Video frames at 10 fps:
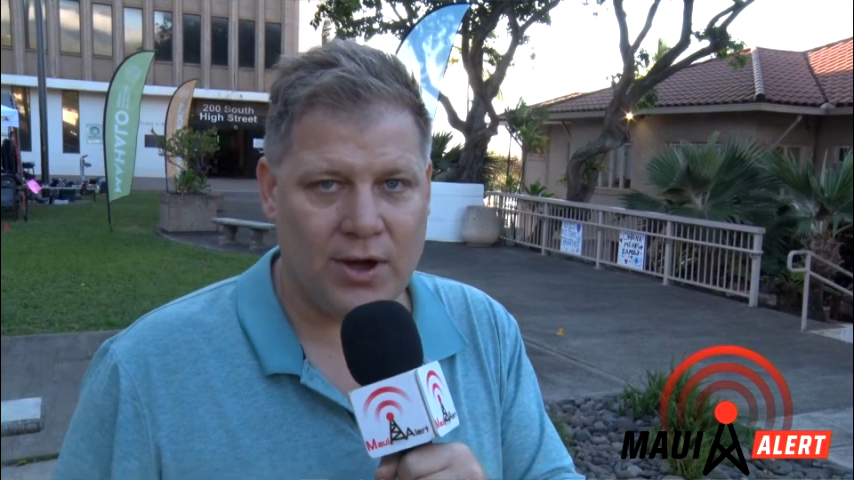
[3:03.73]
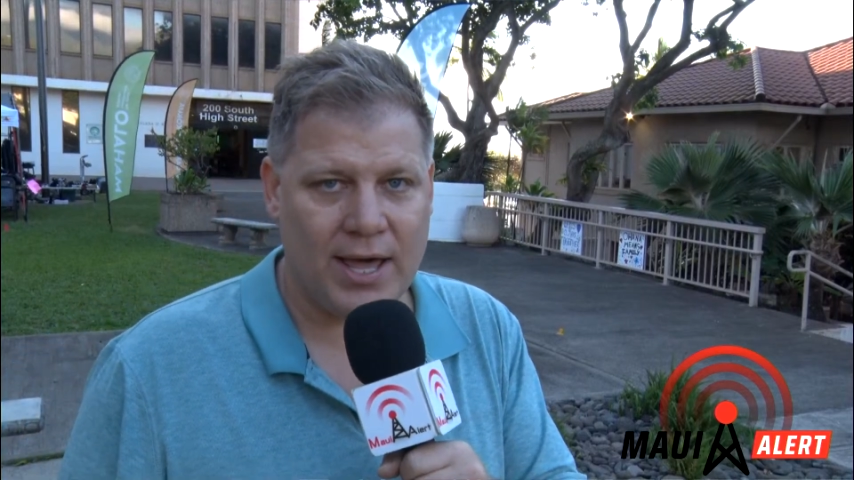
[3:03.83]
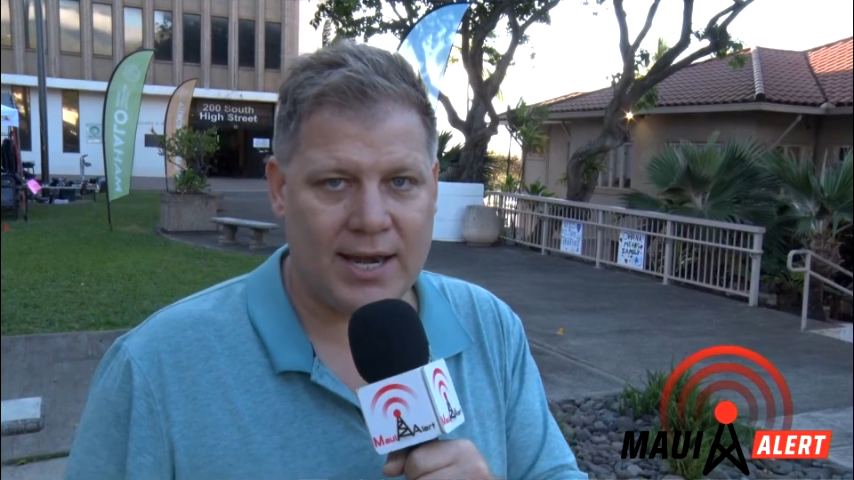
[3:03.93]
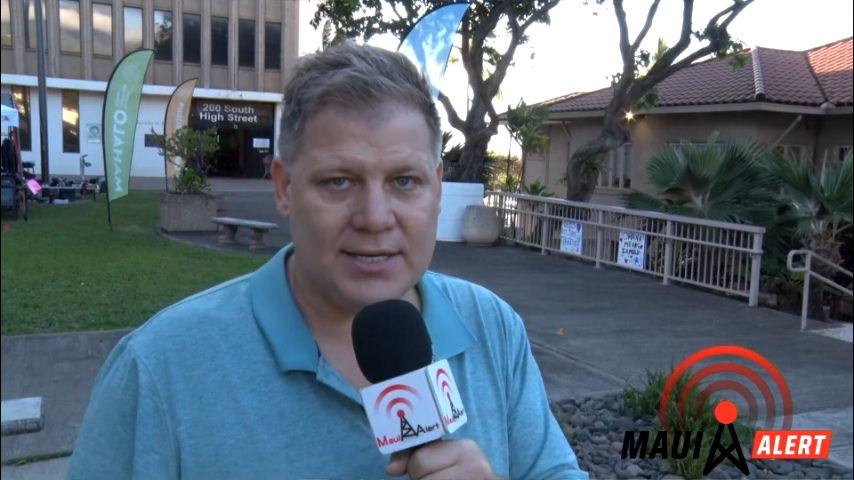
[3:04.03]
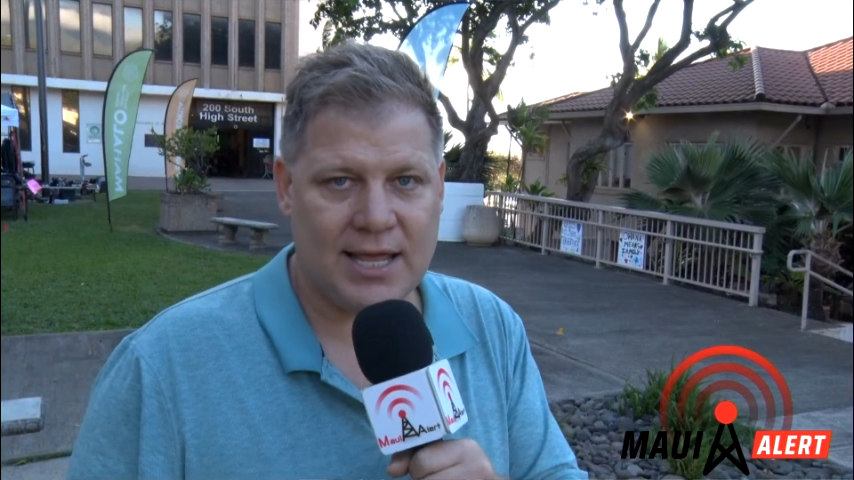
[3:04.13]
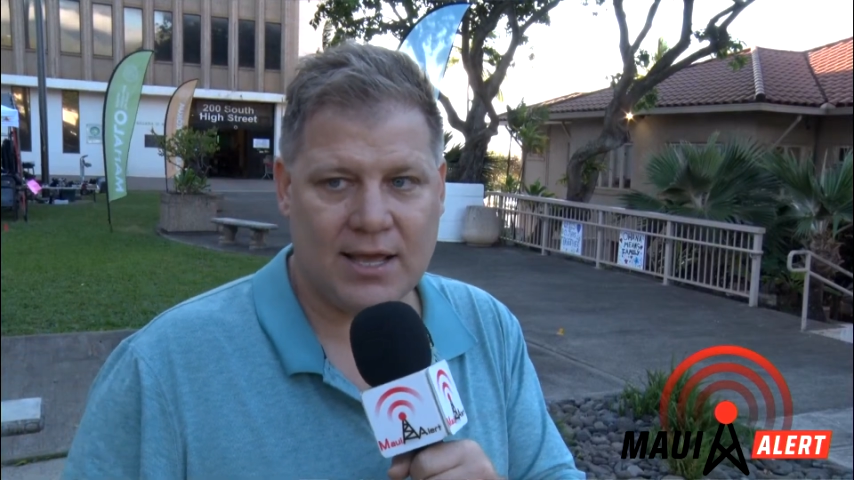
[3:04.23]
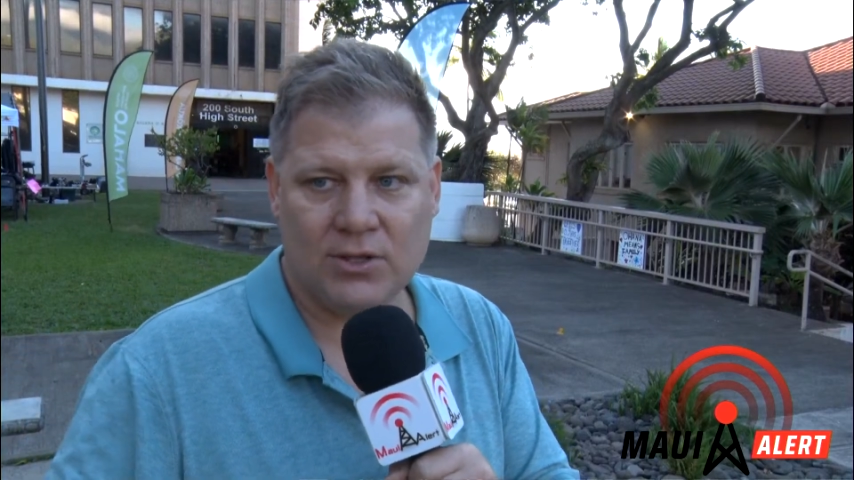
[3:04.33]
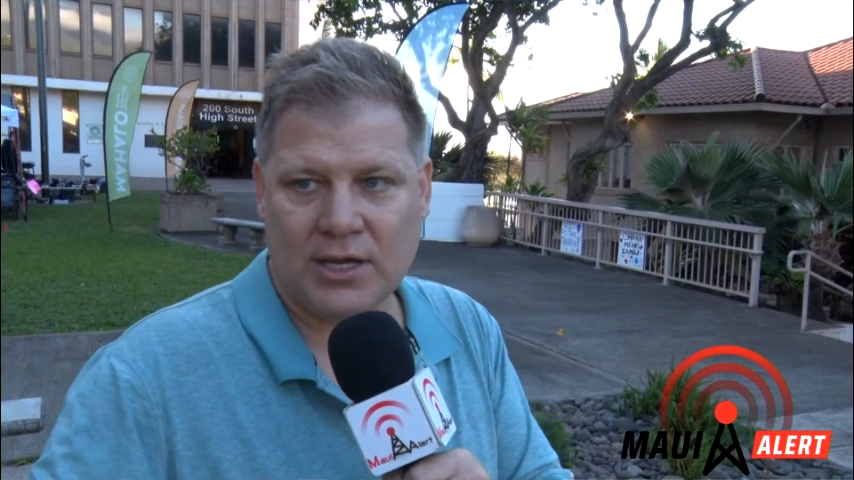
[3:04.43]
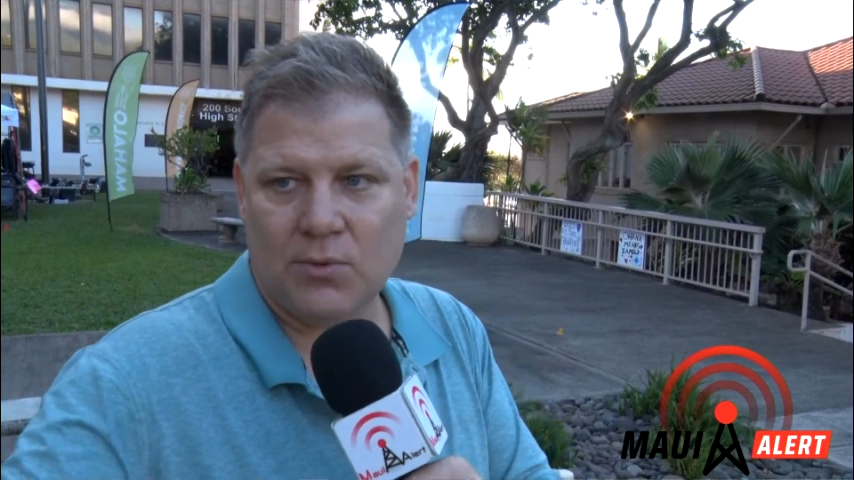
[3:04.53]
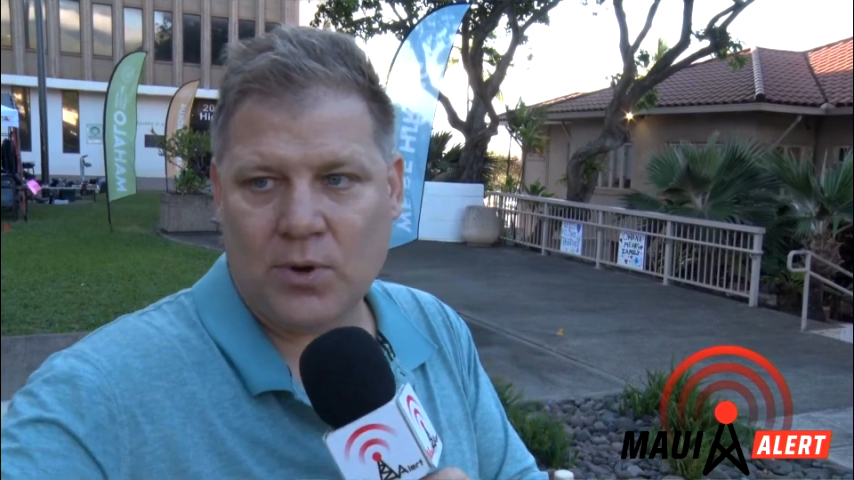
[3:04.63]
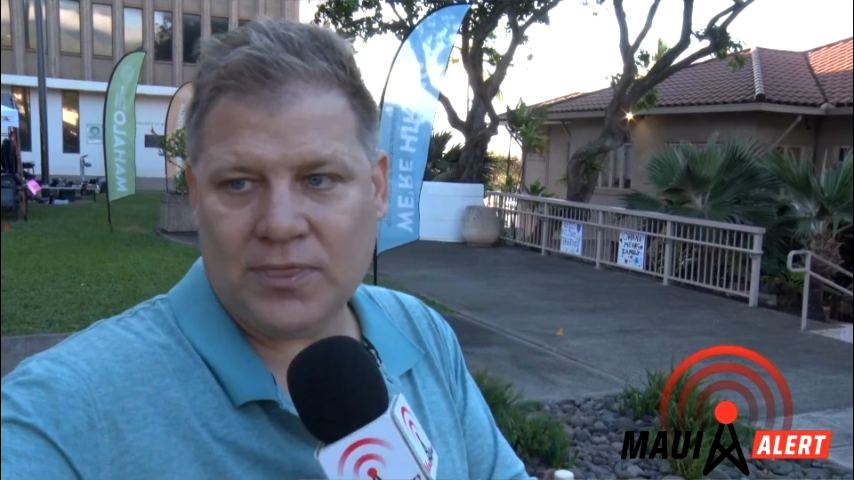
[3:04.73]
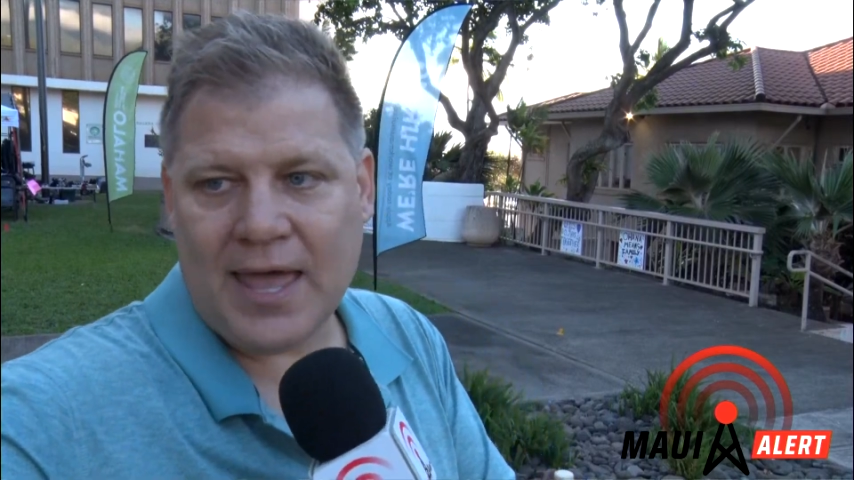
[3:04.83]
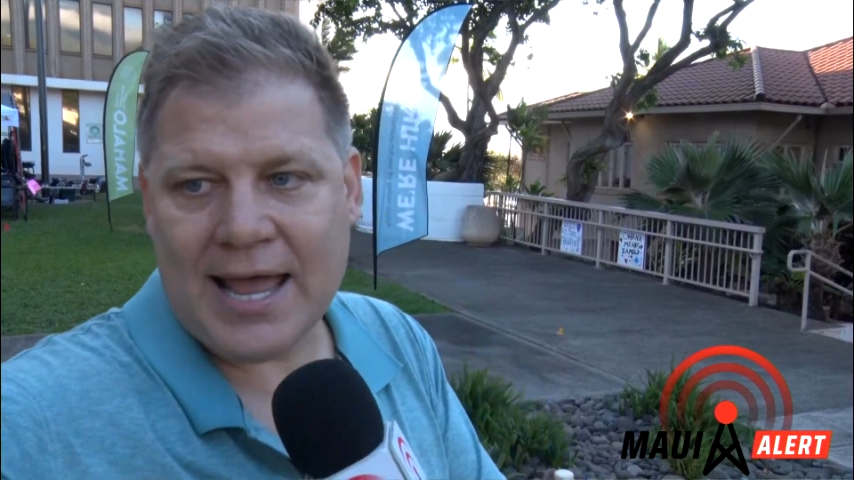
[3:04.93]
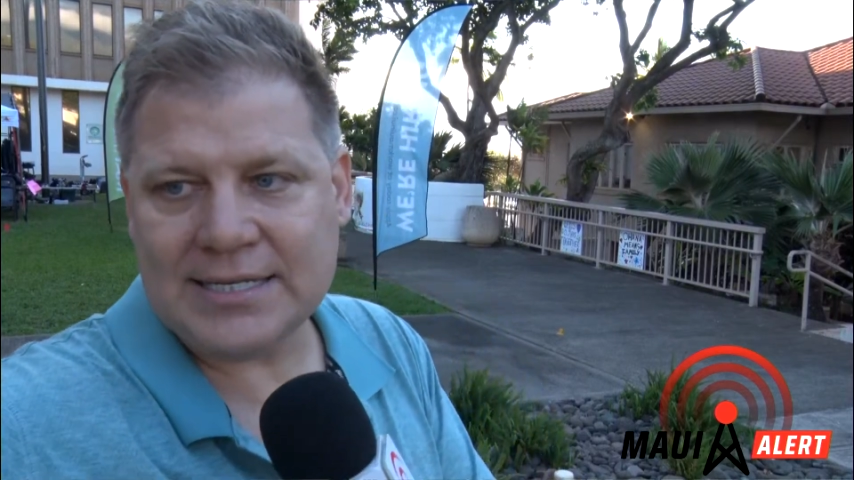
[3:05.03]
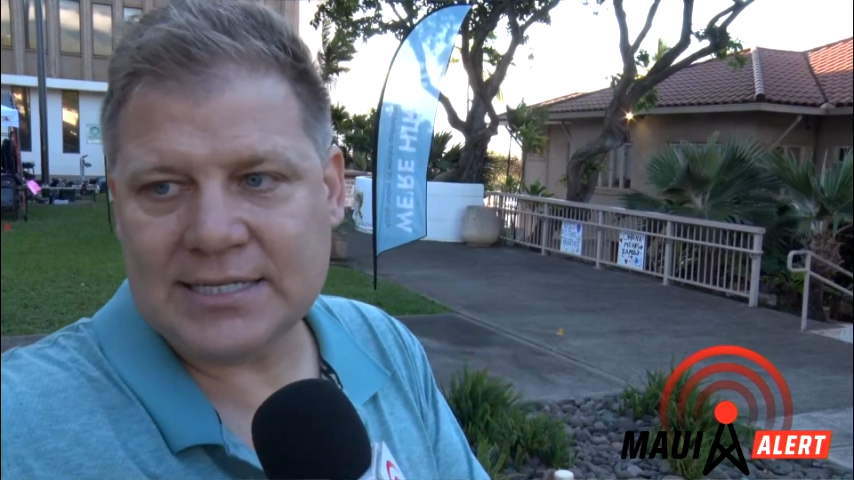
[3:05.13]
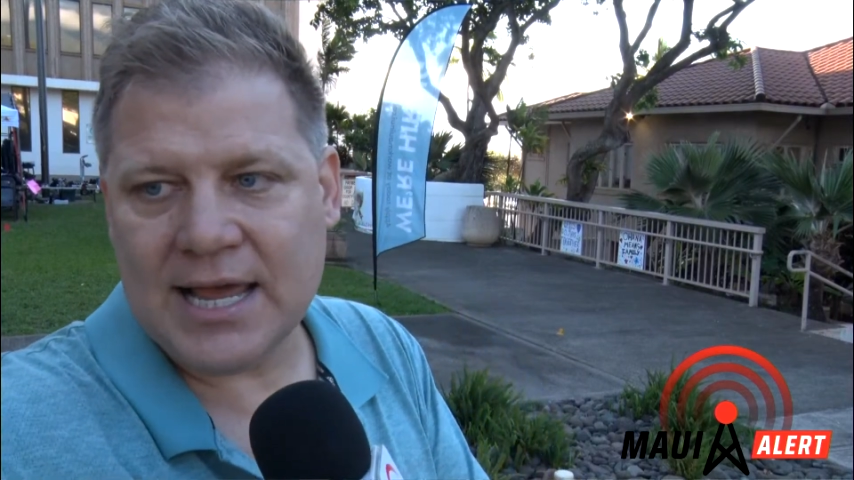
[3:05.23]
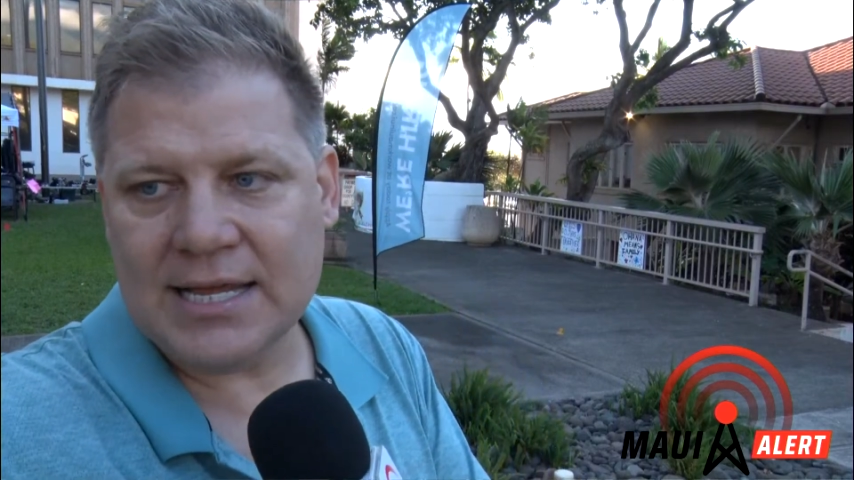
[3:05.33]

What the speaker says: Go ahead and take a look at what that